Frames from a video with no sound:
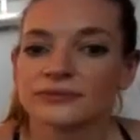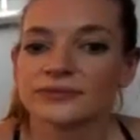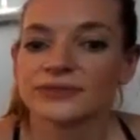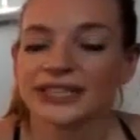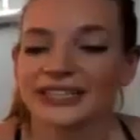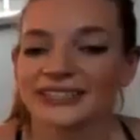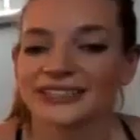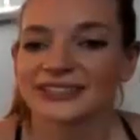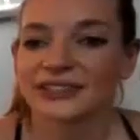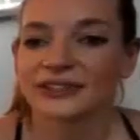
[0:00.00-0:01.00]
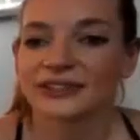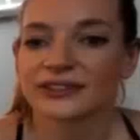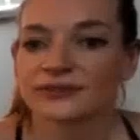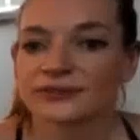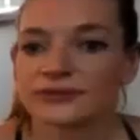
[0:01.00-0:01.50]
Nice.
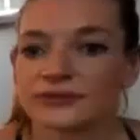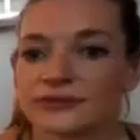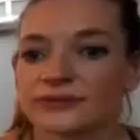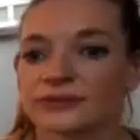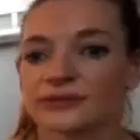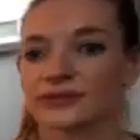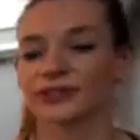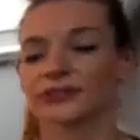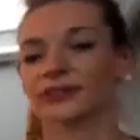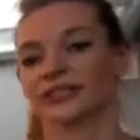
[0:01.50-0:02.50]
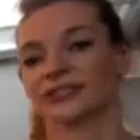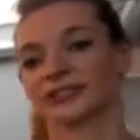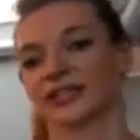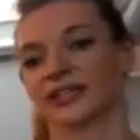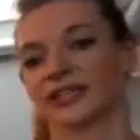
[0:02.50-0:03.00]
So nice,
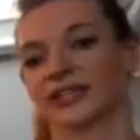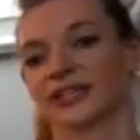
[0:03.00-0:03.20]
guys.